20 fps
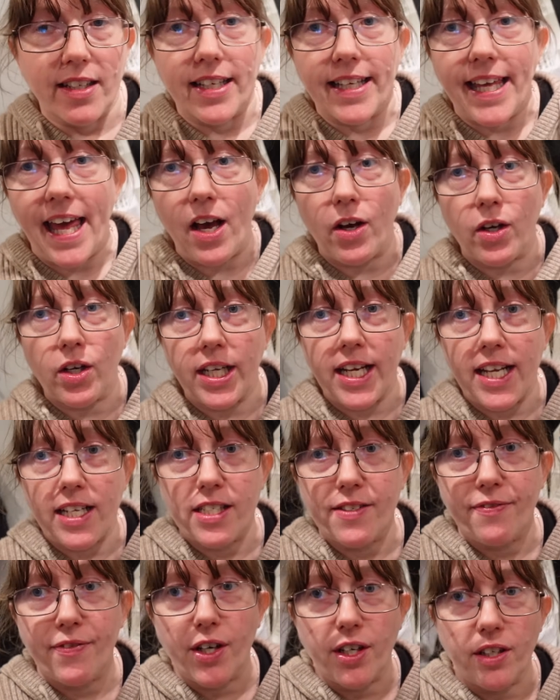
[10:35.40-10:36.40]
get
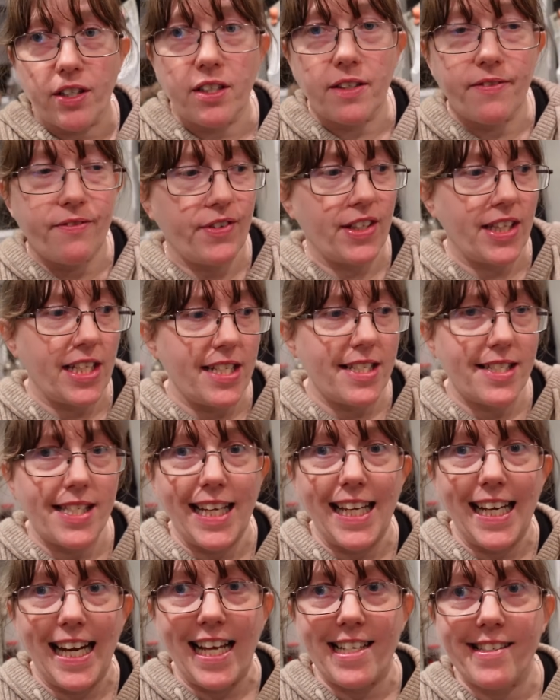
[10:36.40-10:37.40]
organised for this
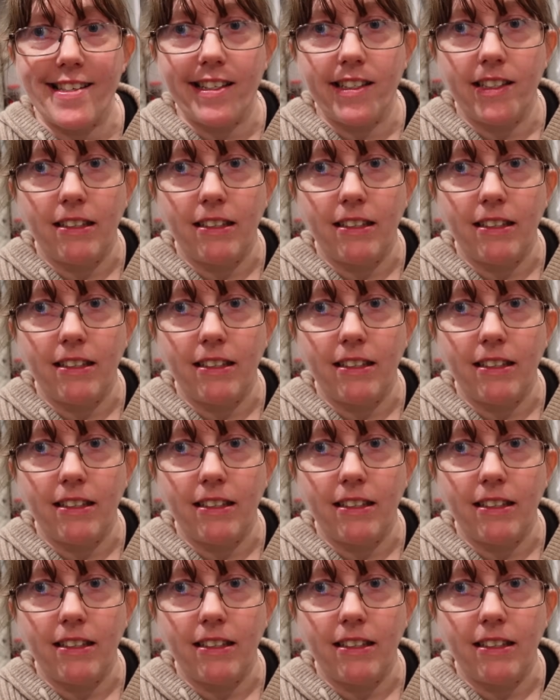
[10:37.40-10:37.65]
singing lesson.